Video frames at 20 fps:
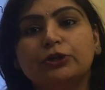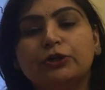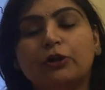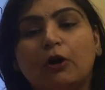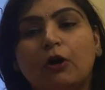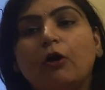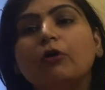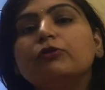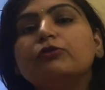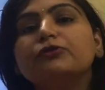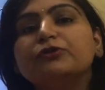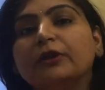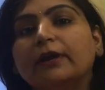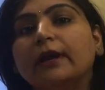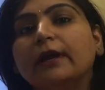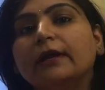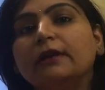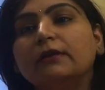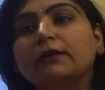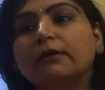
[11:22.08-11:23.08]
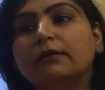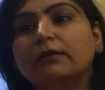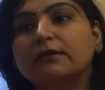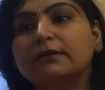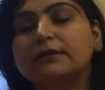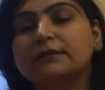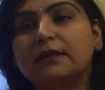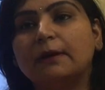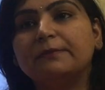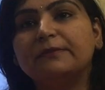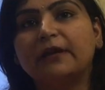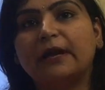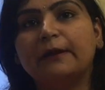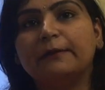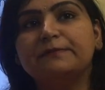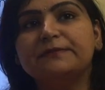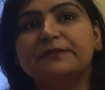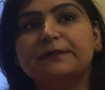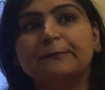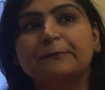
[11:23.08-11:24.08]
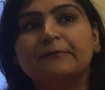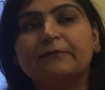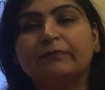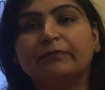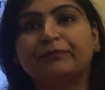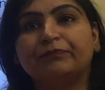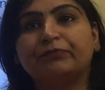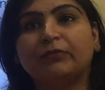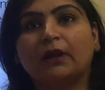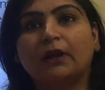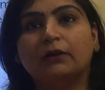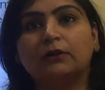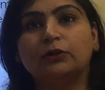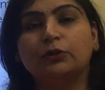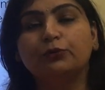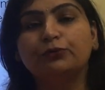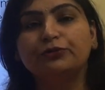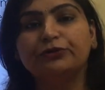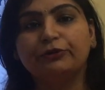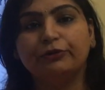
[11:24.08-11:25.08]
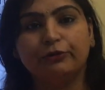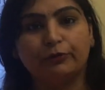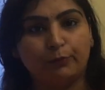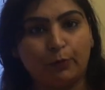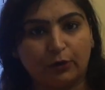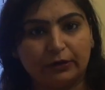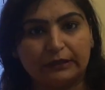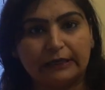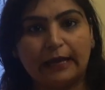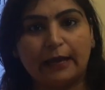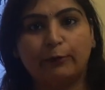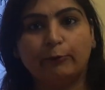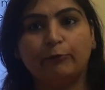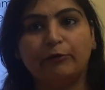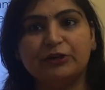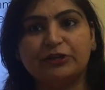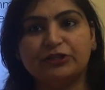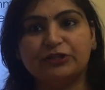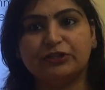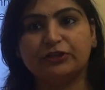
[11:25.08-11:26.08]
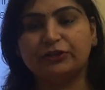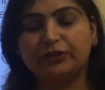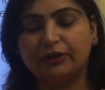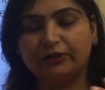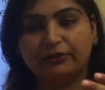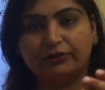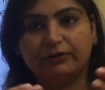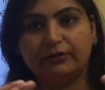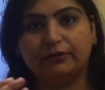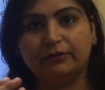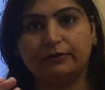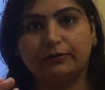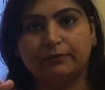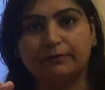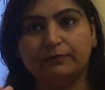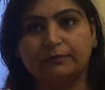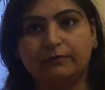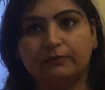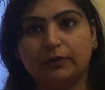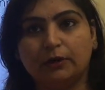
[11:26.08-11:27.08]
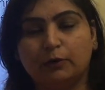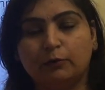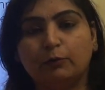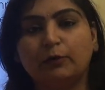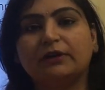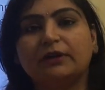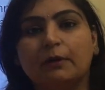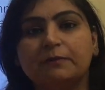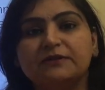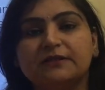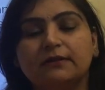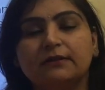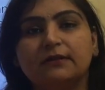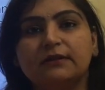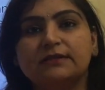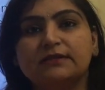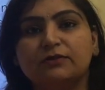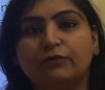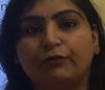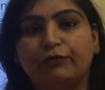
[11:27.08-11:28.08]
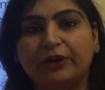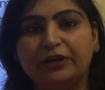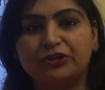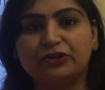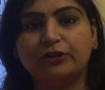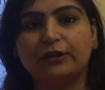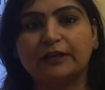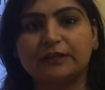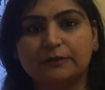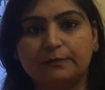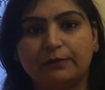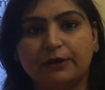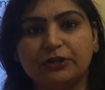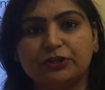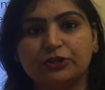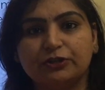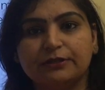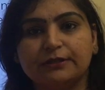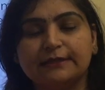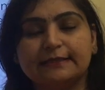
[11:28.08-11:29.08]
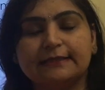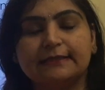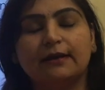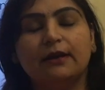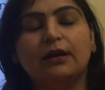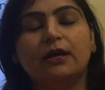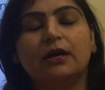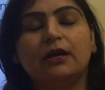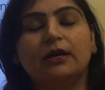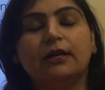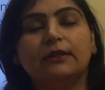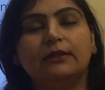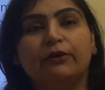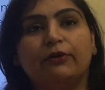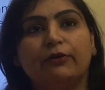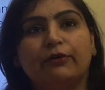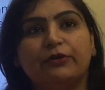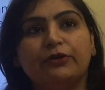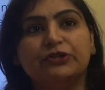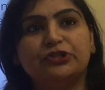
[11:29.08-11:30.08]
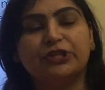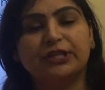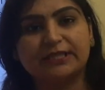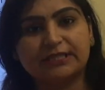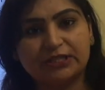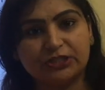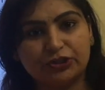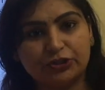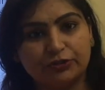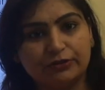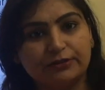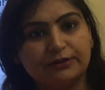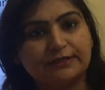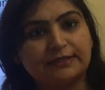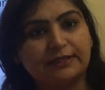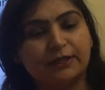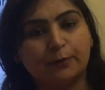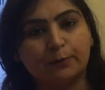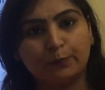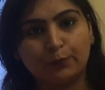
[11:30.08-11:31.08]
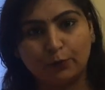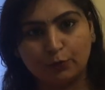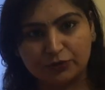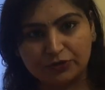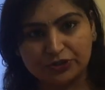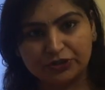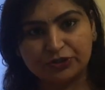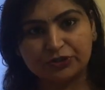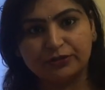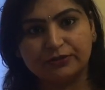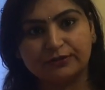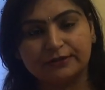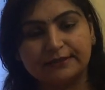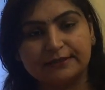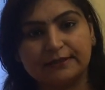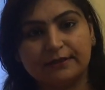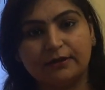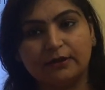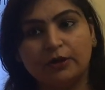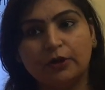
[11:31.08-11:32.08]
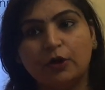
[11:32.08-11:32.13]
How do you gain? Sometimes through their body language, their what comes in this, facial expressions, their gestures, their postures,